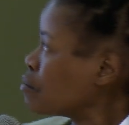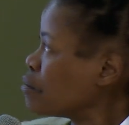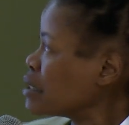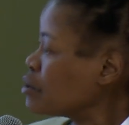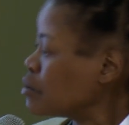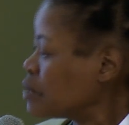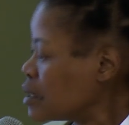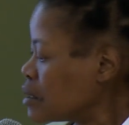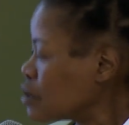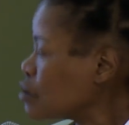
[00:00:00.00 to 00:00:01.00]
meant to be
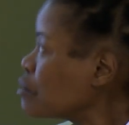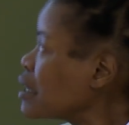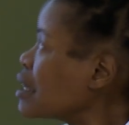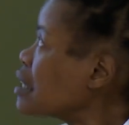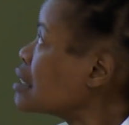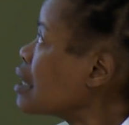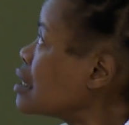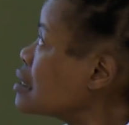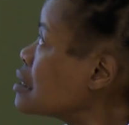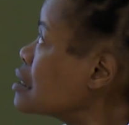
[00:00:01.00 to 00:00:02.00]
an instrument that
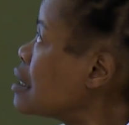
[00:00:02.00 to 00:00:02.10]
lasts